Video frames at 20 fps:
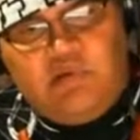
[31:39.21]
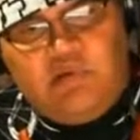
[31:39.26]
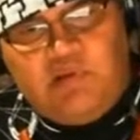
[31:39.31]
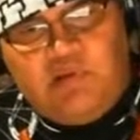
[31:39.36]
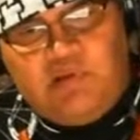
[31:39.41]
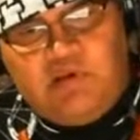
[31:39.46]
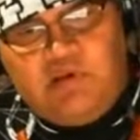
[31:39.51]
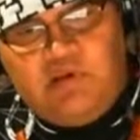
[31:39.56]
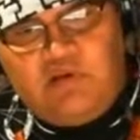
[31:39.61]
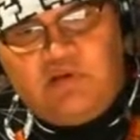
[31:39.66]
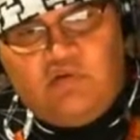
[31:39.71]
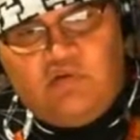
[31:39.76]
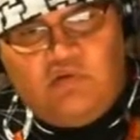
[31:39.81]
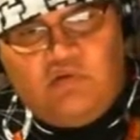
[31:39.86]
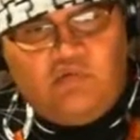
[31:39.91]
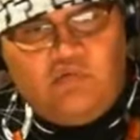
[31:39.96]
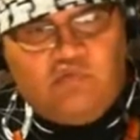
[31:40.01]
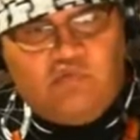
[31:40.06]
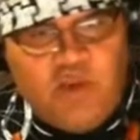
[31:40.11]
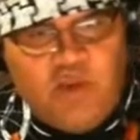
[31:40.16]

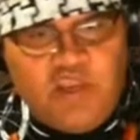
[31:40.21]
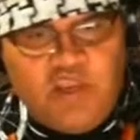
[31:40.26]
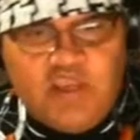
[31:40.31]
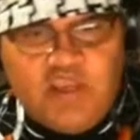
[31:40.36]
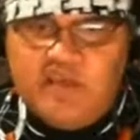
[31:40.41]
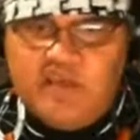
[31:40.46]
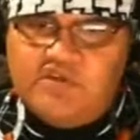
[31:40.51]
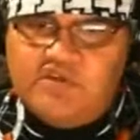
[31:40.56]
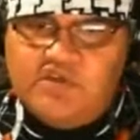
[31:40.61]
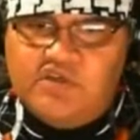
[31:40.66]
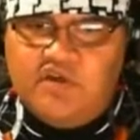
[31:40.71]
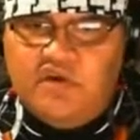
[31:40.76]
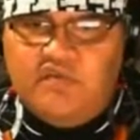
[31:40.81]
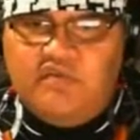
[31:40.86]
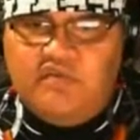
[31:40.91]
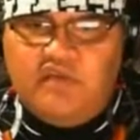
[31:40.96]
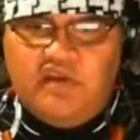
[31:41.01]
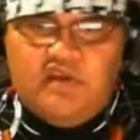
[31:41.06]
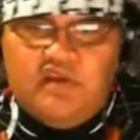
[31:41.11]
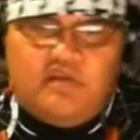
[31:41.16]
political riggings or
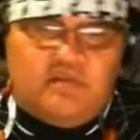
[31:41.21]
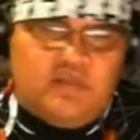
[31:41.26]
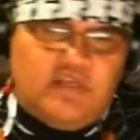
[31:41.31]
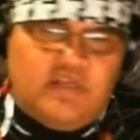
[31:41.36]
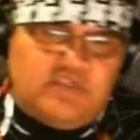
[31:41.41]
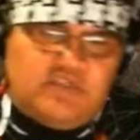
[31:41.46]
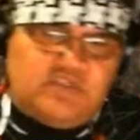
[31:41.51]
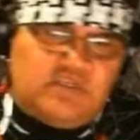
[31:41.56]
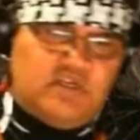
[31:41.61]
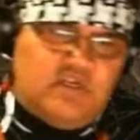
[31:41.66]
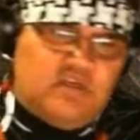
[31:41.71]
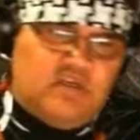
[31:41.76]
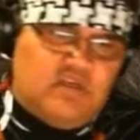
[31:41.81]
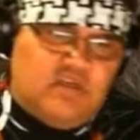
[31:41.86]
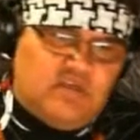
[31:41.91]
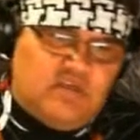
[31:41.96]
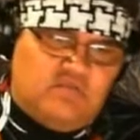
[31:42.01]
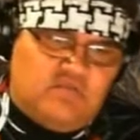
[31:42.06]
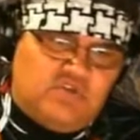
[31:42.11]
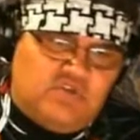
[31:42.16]
anything, that's going
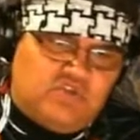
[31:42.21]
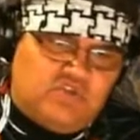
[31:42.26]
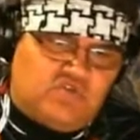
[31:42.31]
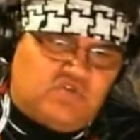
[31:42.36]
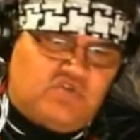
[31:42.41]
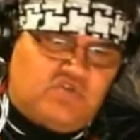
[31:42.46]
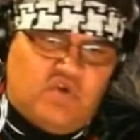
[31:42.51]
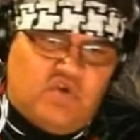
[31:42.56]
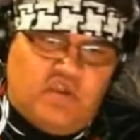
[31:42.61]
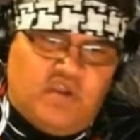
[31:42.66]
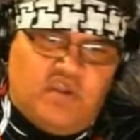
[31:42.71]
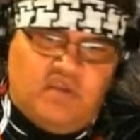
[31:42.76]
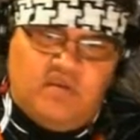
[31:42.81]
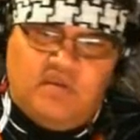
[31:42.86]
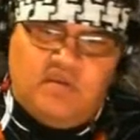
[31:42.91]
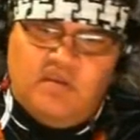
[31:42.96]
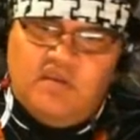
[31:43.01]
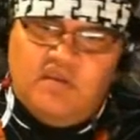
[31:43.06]
to destroy